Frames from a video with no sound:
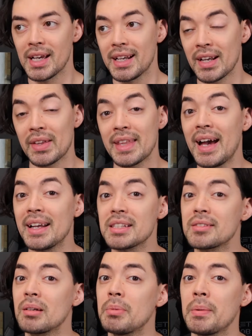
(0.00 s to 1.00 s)
Now, that is
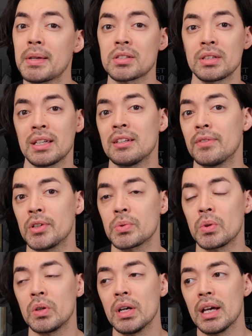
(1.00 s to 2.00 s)
going to be based on the
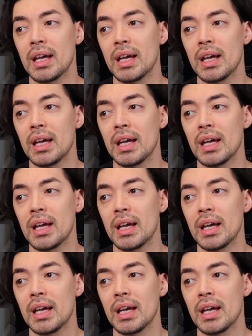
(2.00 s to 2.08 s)
individual,